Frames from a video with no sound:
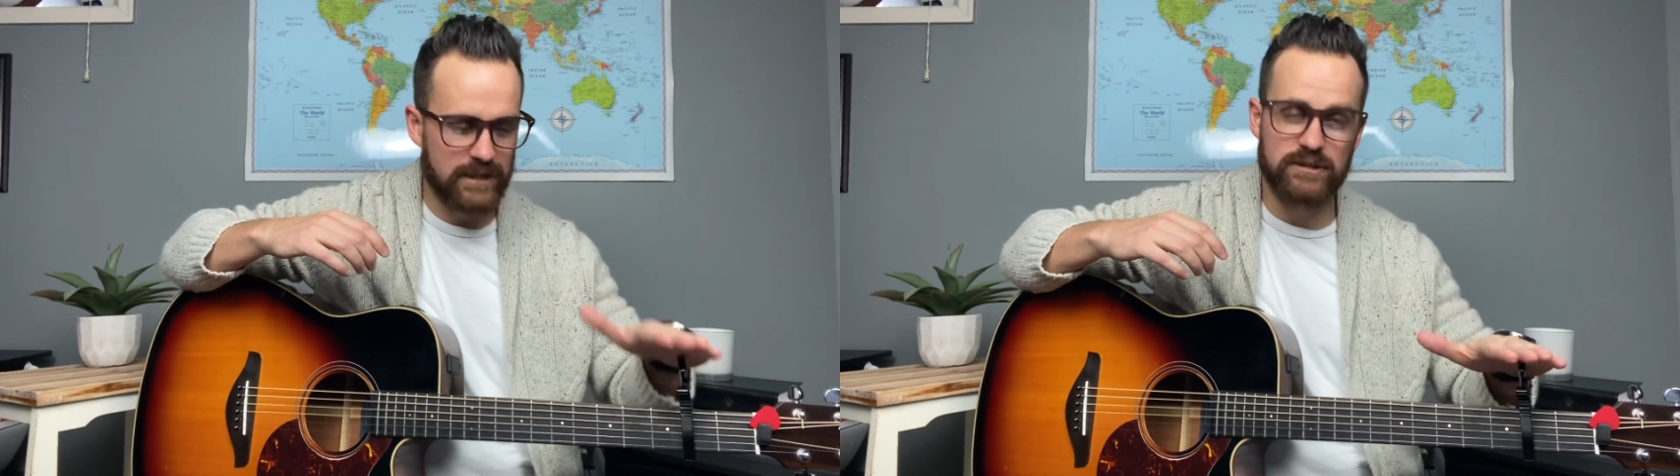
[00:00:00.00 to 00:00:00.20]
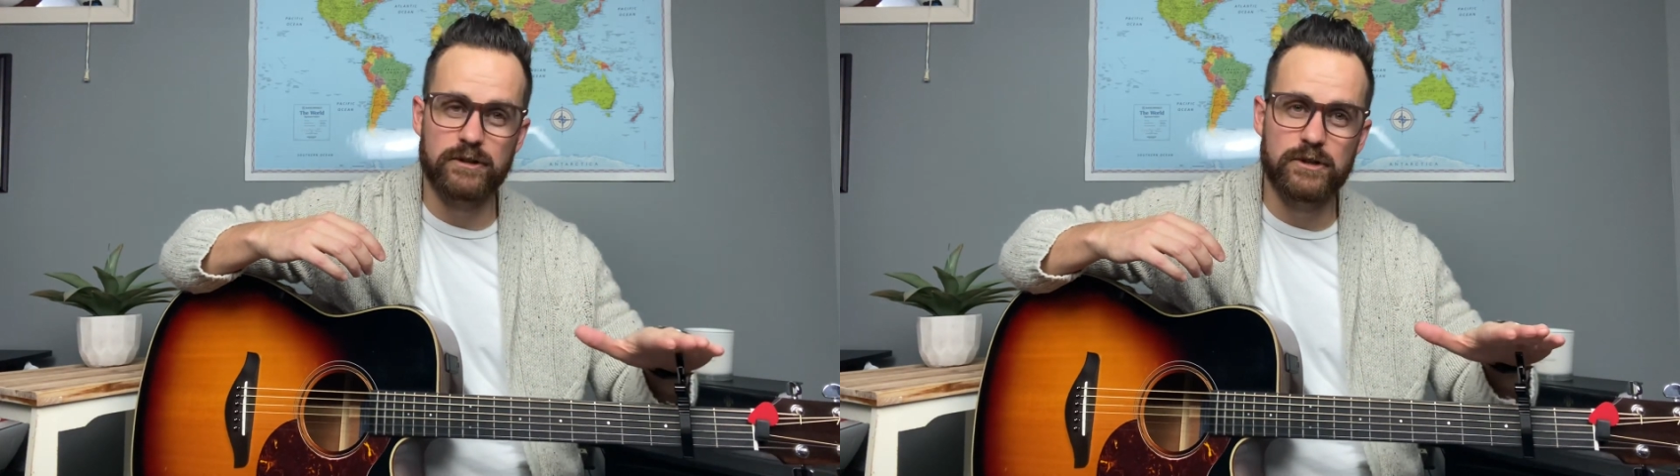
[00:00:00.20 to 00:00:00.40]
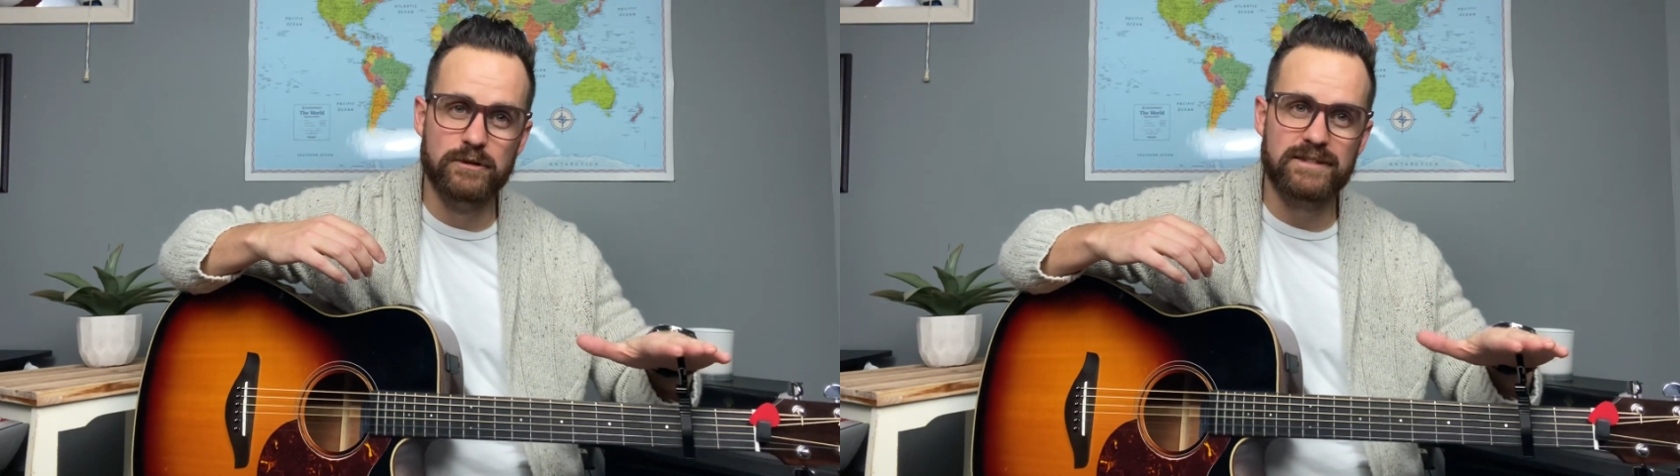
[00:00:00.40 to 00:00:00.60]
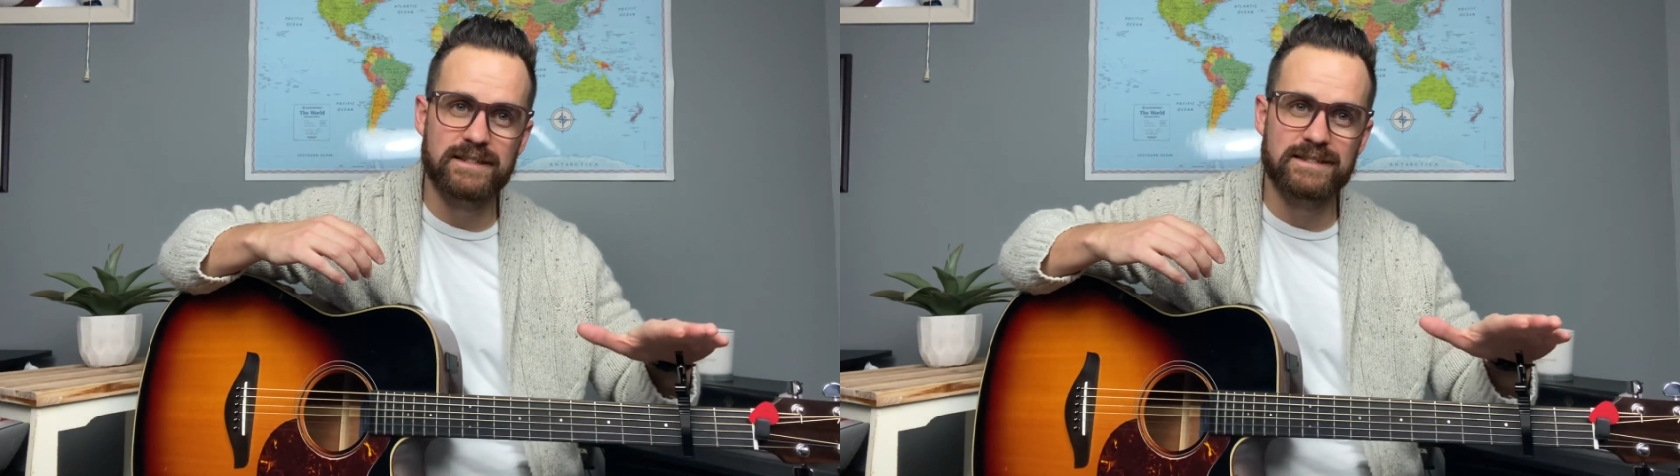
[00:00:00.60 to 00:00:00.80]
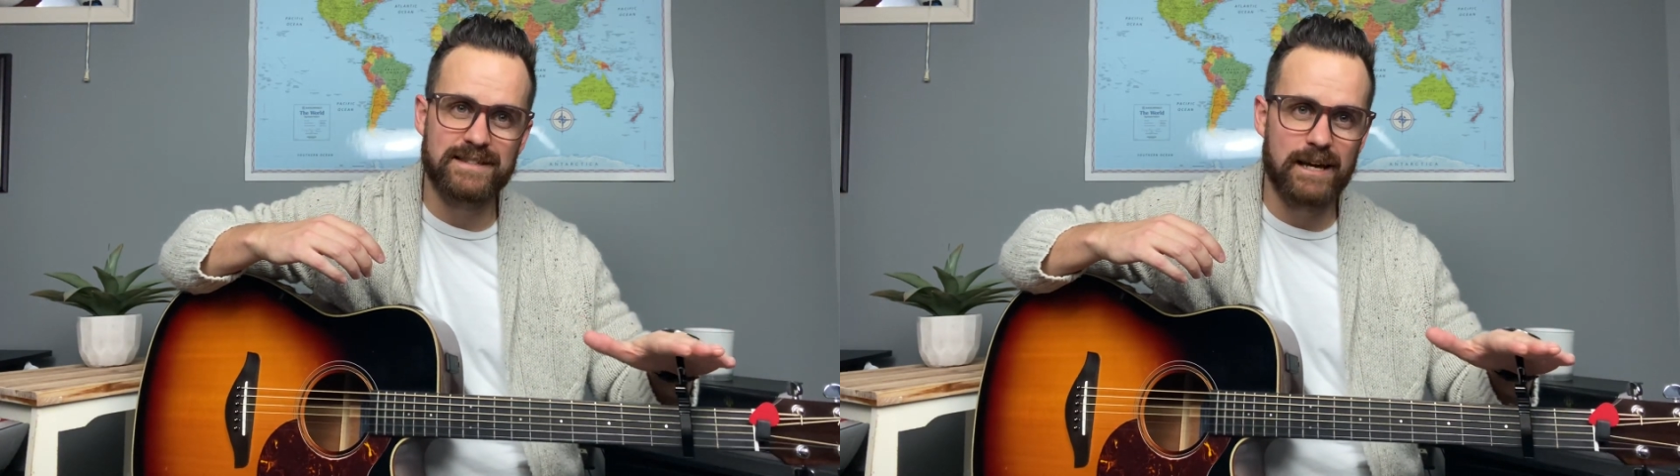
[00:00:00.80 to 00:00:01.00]
so use
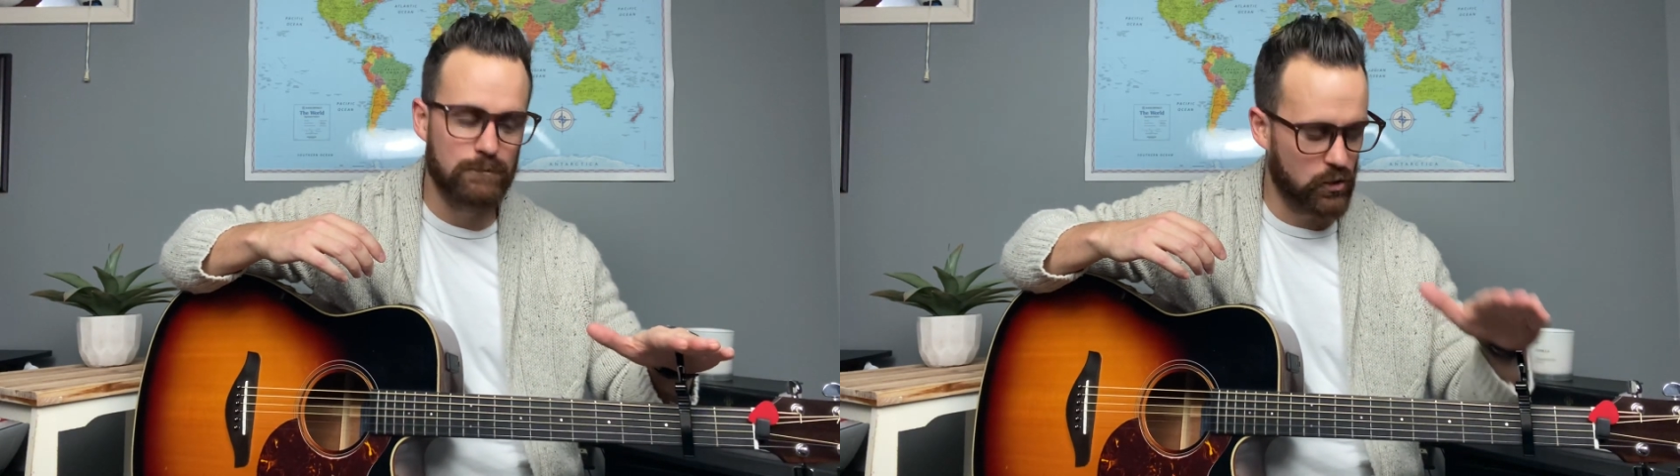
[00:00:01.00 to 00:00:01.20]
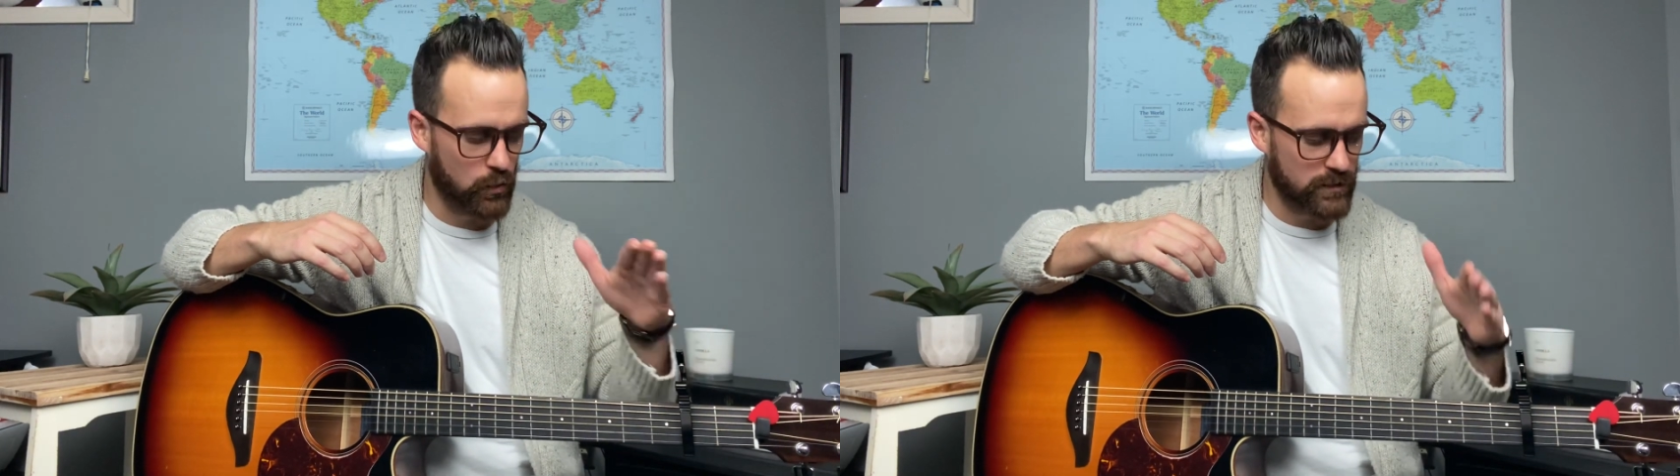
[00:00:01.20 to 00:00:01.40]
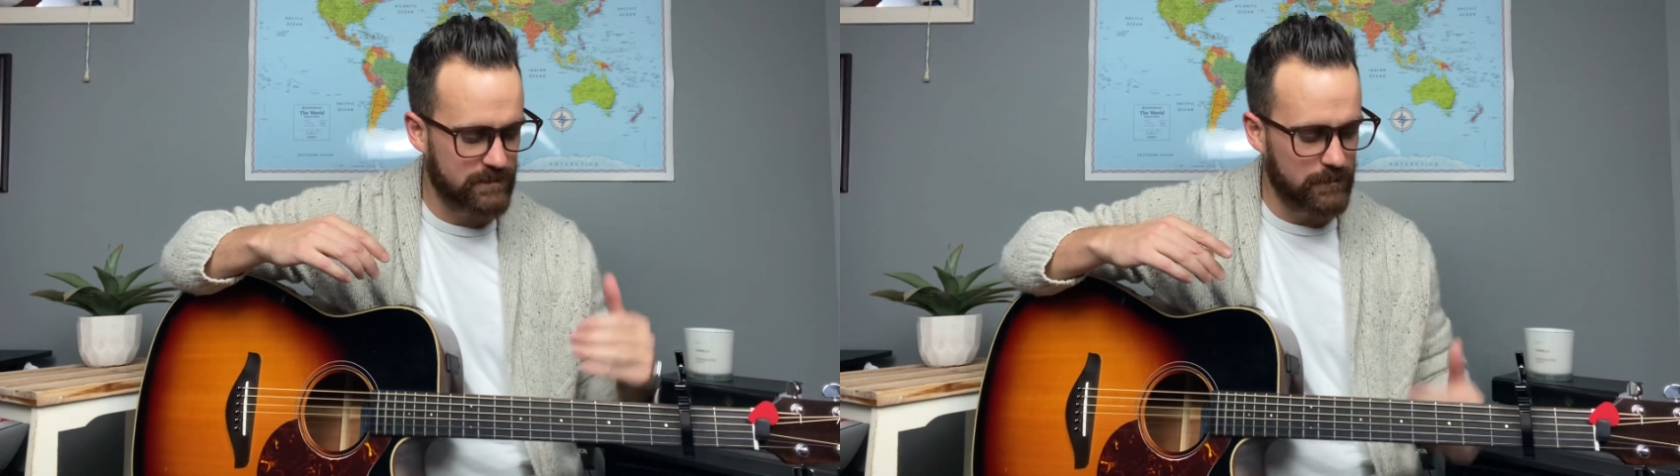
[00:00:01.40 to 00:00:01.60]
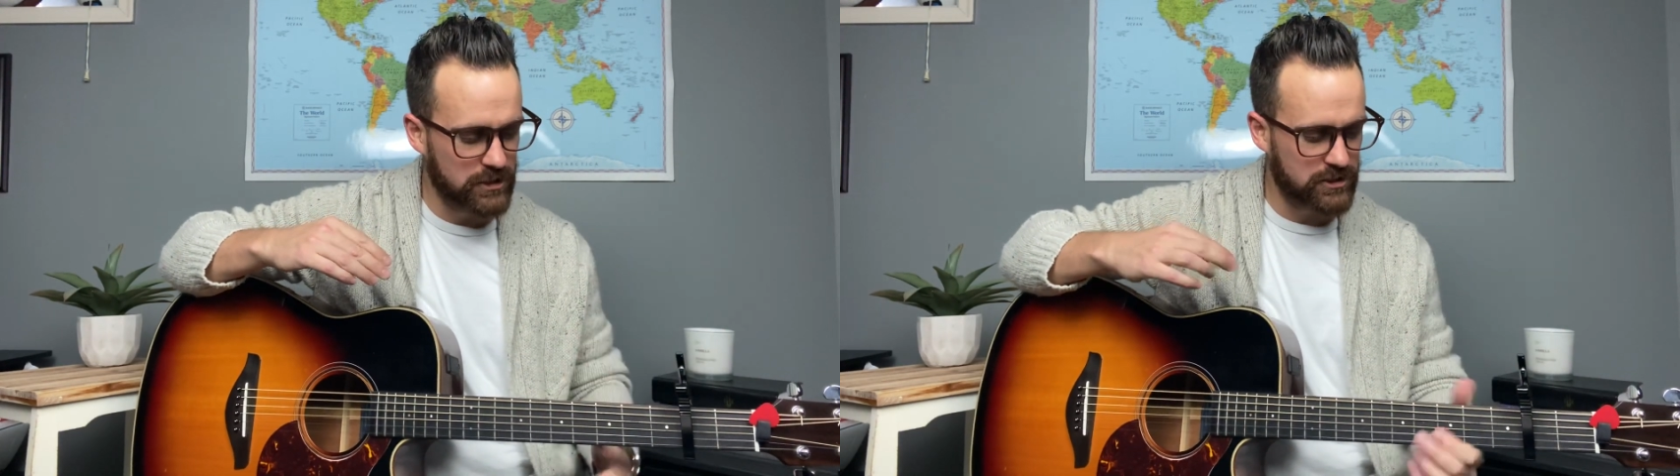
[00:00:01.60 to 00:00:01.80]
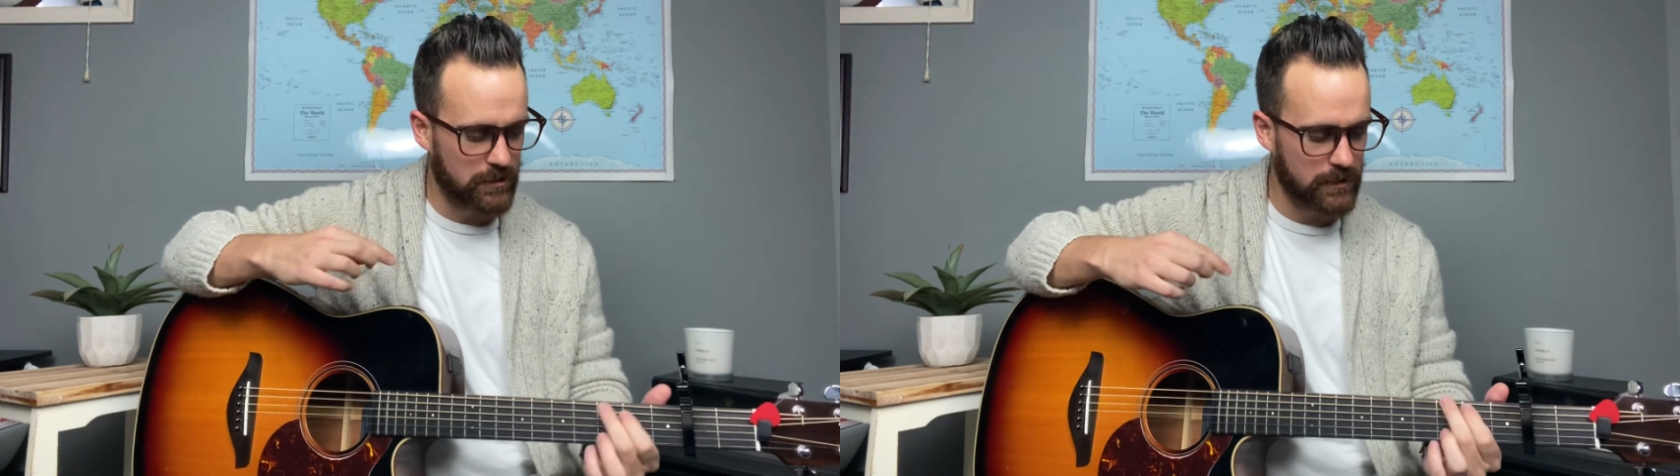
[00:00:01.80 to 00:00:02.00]
these same chords I'm going
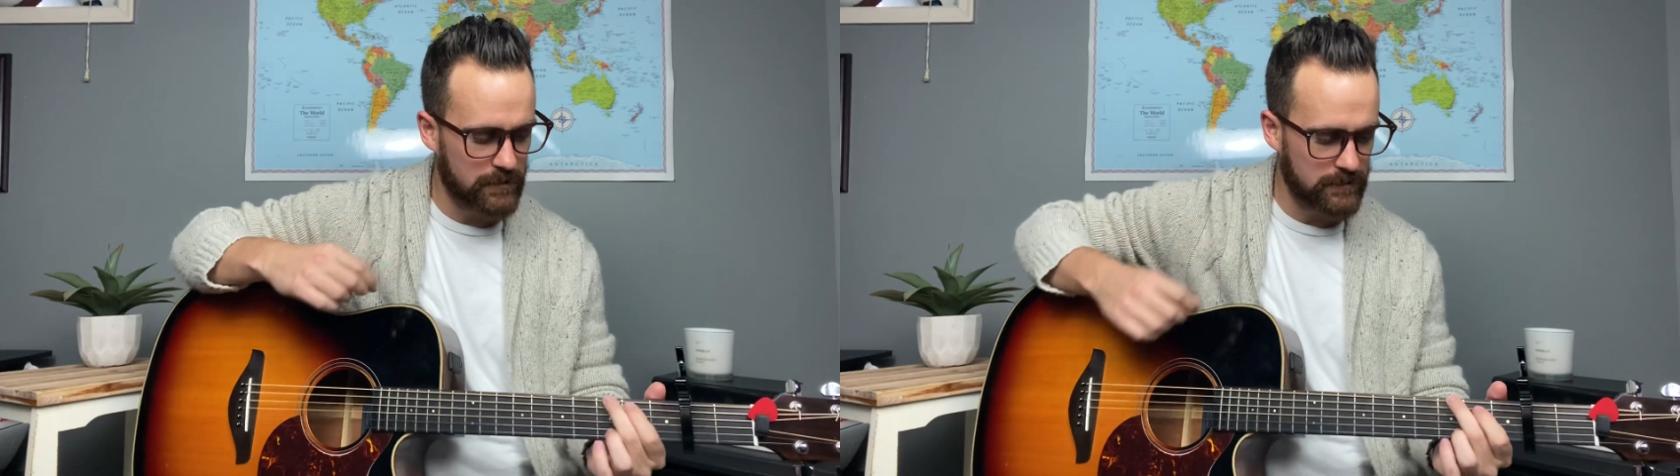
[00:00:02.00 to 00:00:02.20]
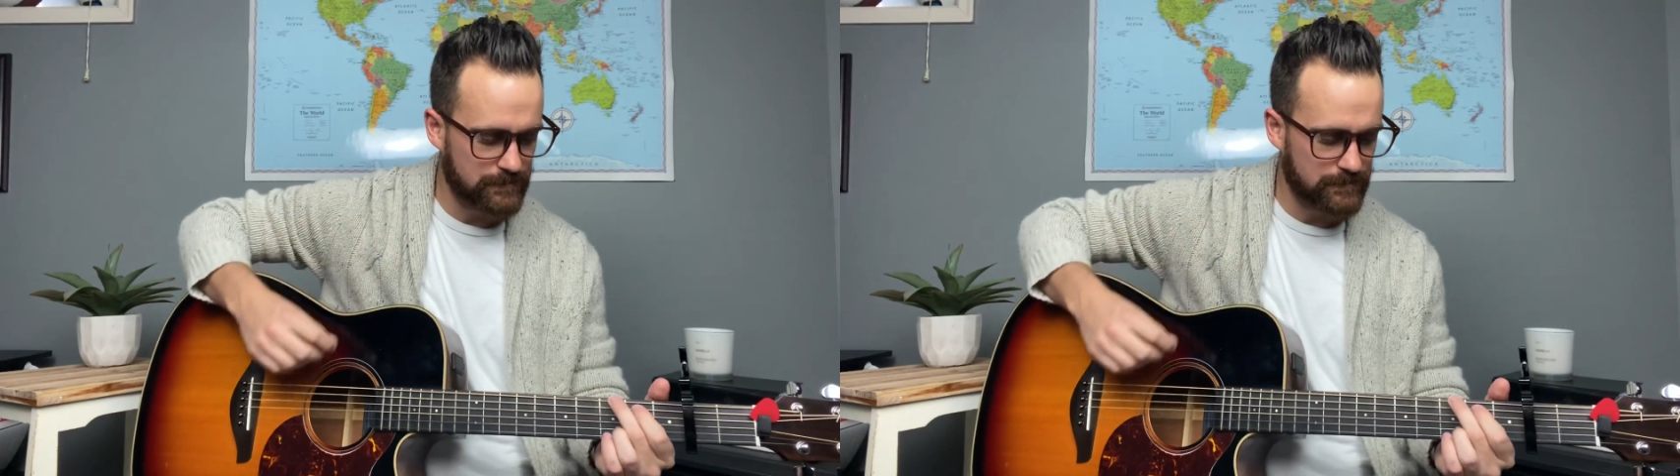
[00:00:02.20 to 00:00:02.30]
to show you.